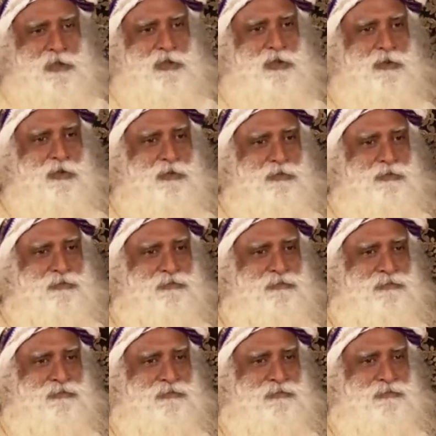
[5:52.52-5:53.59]
Yes or no?
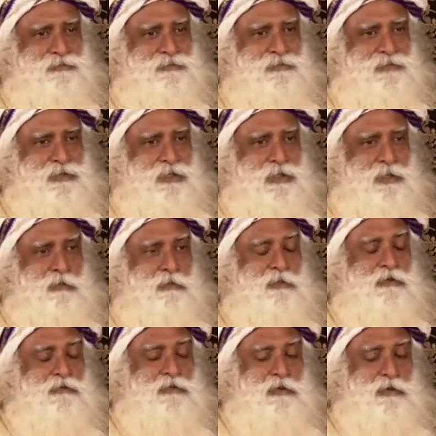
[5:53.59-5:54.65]

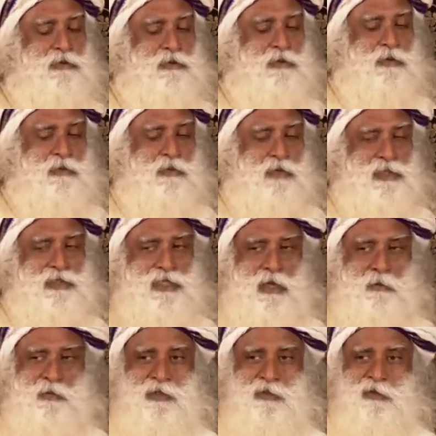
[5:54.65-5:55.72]
Before you know what's
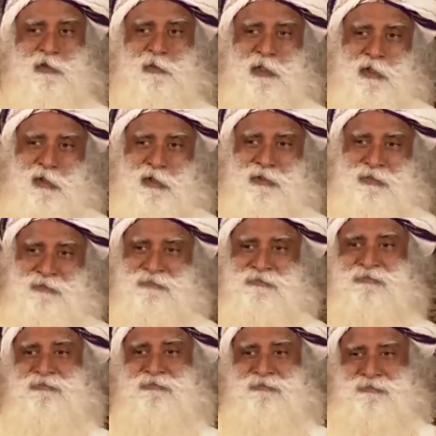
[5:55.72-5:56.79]
happening, you'll be
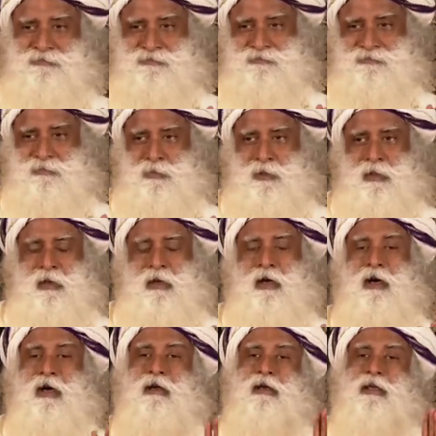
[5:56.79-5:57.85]
gone.
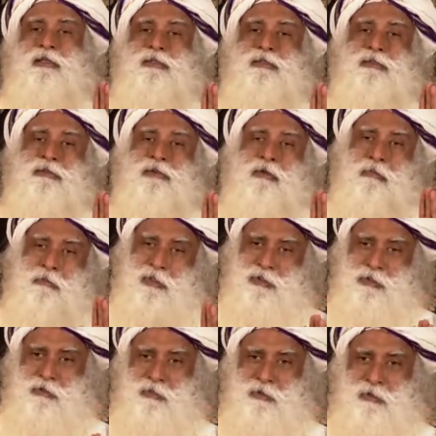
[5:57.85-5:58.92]
Unless you're
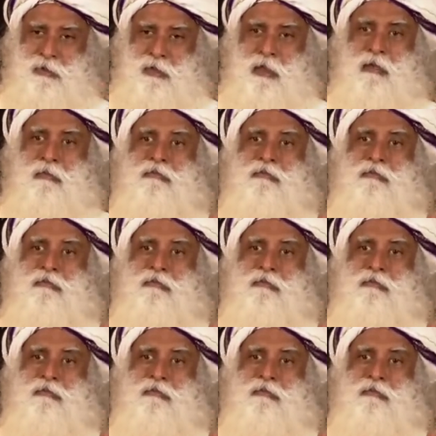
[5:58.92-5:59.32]
miserable.